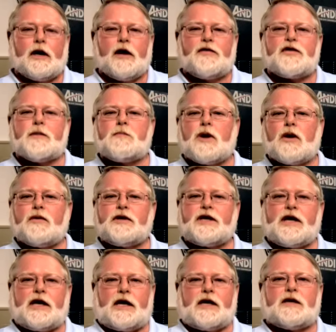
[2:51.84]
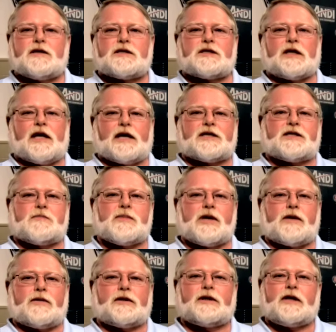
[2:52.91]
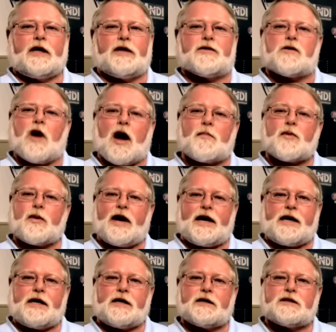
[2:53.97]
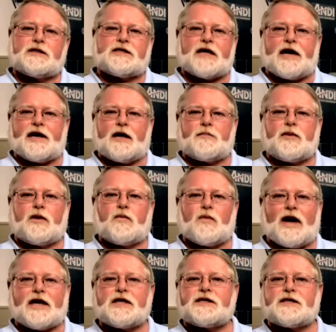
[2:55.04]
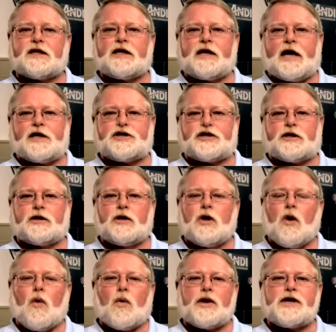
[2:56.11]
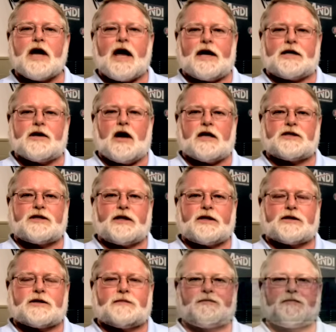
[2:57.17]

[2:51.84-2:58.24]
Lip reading: The mode key selects a mode, either operating, setup, reconciliation, or diagnostics.